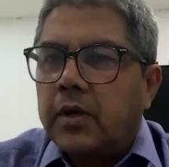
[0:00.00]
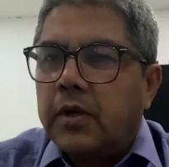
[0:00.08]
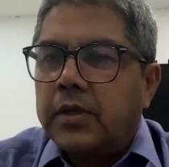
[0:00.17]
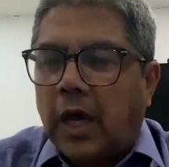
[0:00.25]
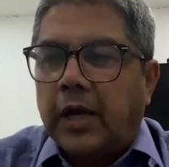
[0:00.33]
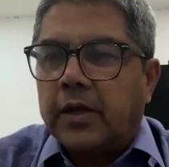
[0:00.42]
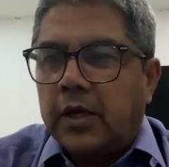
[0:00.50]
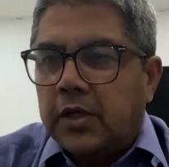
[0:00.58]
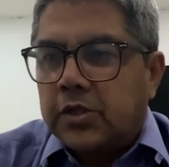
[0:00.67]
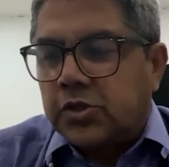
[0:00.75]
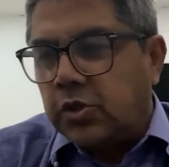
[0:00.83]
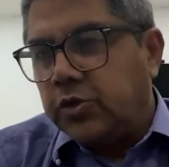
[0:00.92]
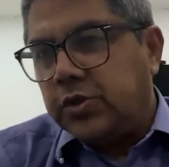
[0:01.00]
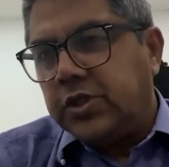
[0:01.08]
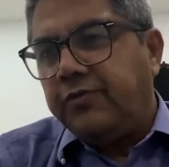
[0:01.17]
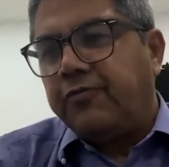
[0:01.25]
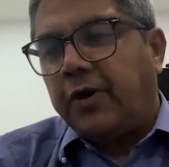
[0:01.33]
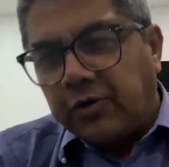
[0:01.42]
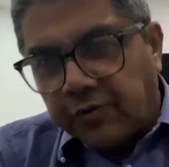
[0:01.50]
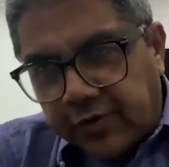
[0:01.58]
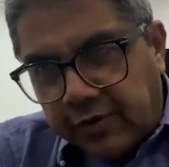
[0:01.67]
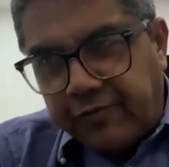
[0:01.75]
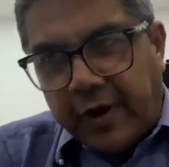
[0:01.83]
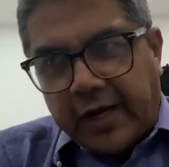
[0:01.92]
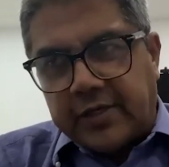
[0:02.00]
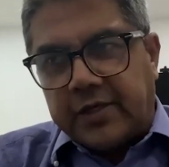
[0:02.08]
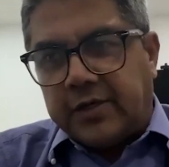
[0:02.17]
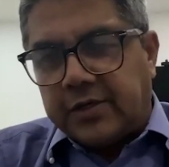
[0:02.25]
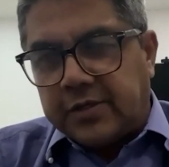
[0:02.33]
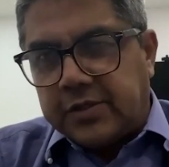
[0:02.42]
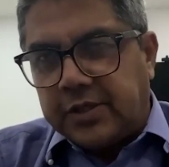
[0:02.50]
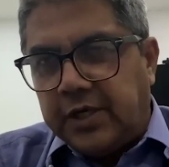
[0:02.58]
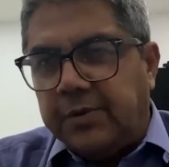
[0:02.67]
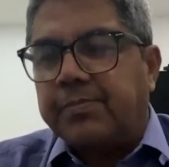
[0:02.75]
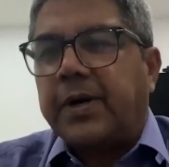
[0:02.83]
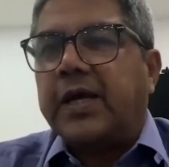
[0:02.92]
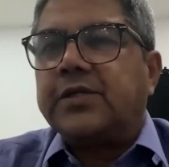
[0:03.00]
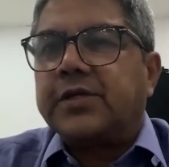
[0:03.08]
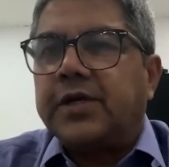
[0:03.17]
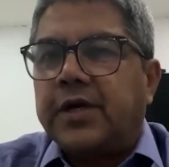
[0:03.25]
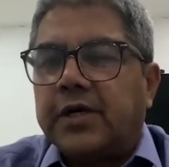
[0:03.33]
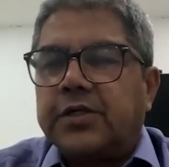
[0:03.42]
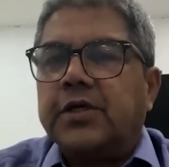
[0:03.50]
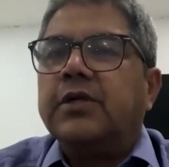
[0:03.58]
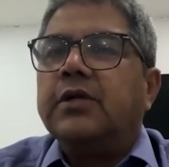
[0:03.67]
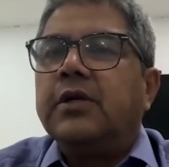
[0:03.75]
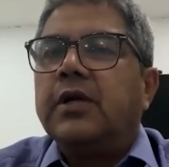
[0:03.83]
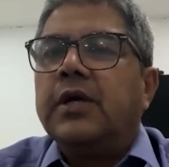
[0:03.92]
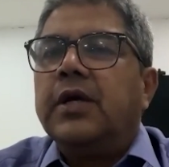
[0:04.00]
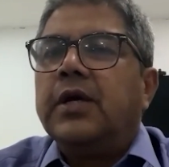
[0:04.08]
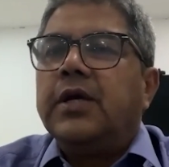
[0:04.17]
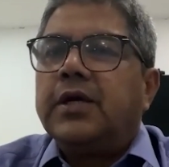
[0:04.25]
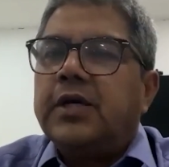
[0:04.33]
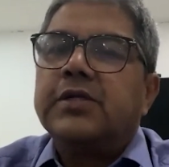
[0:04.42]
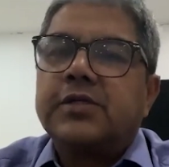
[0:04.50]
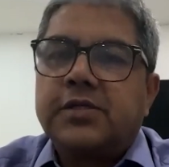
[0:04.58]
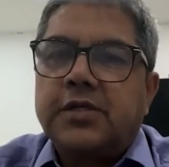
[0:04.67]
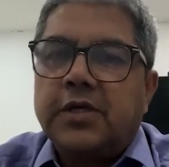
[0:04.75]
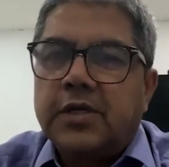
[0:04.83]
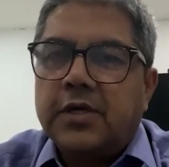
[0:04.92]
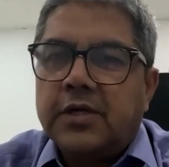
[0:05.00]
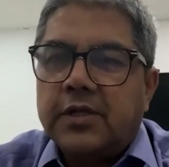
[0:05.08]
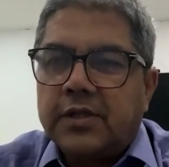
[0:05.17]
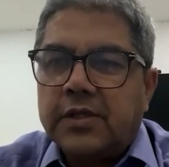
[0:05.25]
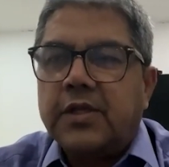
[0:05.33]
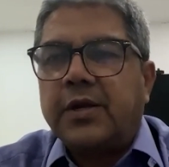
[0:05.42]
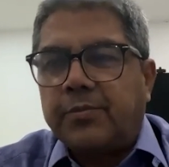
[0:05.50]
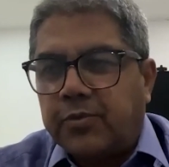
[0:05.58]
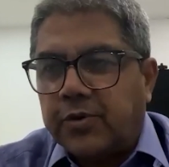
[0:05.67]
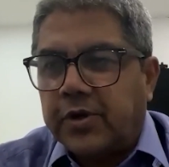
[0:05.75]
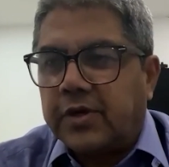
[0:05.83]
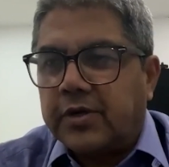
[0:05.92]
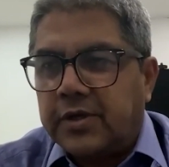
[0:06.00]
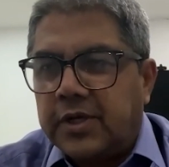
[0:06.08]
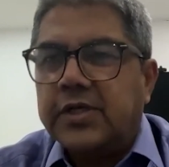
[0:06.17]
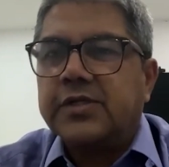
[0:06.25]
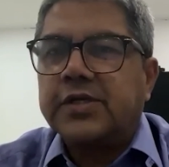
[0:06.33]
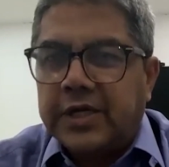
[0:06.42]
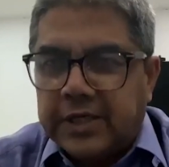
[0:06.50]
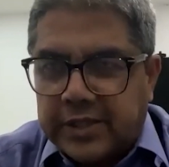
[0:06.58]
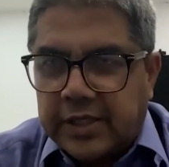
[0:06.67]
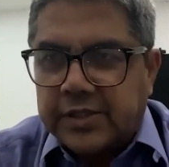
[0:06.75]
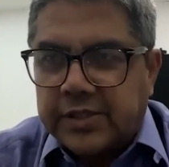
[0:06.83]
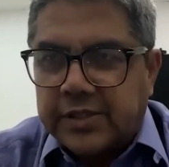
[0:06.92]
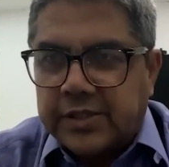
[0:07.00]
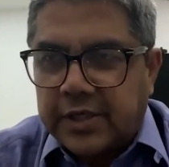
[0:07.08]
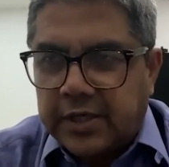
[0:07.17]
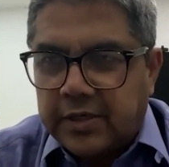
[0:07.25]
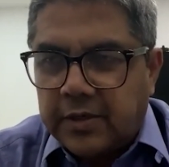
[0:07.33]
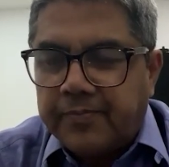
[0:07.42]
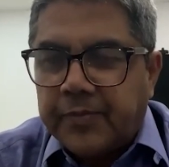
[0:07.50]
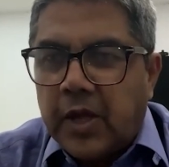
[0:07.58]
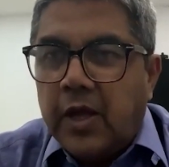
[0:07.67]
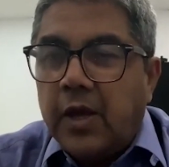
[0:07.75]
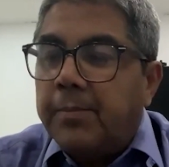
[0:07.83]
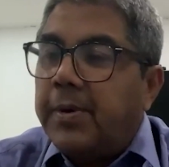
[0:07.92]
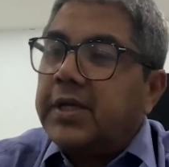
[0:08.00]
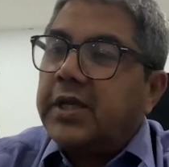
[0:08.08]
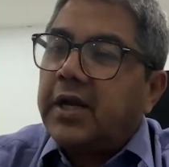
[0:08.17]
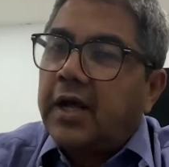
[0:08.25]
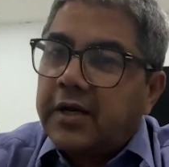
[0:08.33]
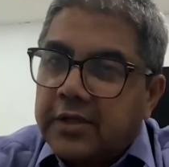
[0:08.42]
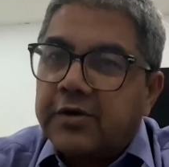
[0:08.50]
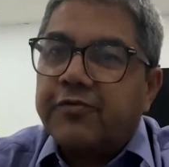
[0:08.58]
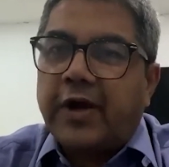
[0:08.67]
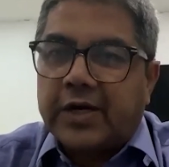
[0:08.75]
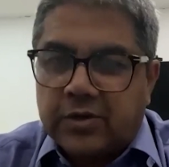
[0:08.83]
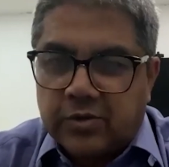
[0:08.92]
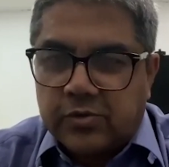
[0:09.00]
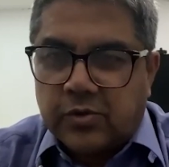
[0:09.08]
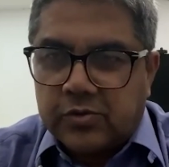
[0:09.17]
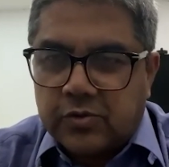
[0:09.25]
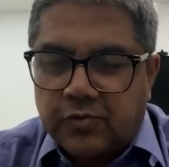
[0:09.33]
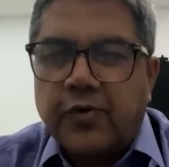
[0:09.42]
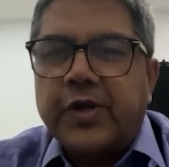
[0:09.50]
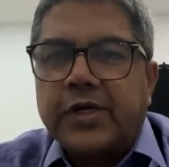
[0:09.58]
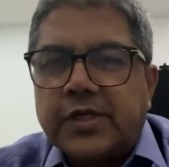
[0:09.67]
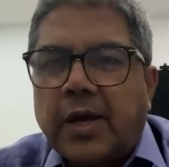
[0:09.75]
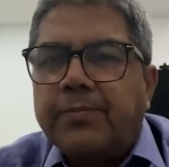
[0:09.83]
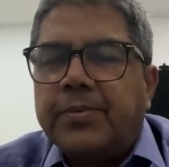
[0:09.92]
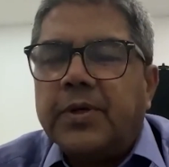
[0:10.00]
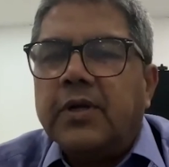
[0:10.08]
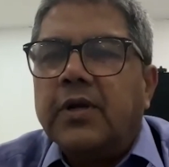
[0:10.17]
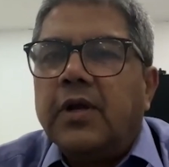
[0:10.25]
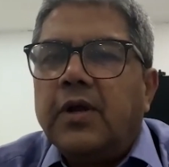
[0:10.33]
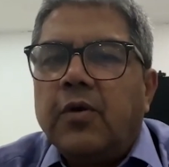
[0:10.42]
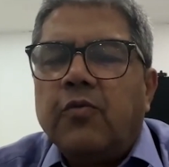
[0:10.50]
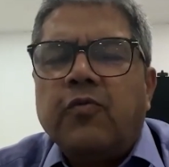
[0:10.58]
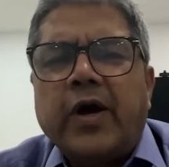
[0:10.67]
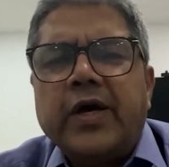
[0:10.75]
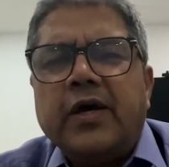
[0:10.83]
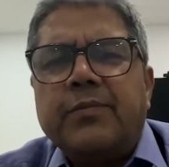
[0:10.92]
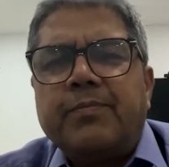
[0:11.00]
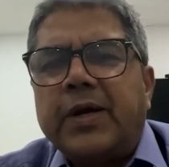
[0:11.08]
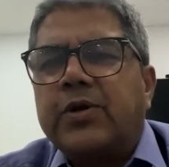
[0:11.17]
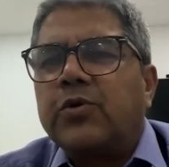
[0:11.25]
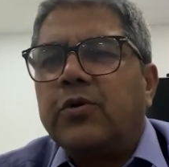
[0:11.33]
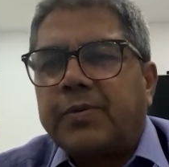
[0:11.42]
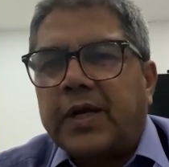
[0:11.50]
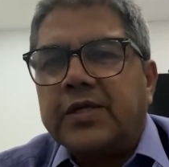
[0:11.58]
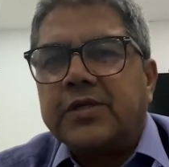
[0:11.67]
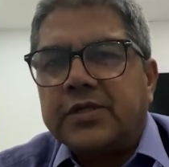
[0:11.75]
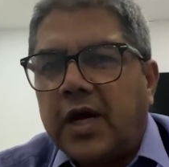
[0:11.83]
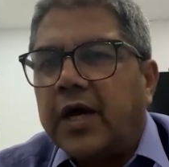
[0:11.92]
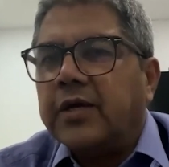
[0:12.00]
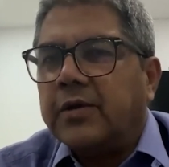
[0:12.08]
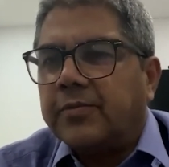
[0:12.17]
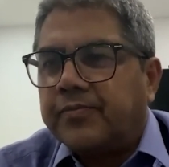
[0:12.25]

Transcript: Yeah. So you see, one of the factors in price reduction is the repo rate, is the interest rate. But there are other factors also. For example, why are petrol prices high?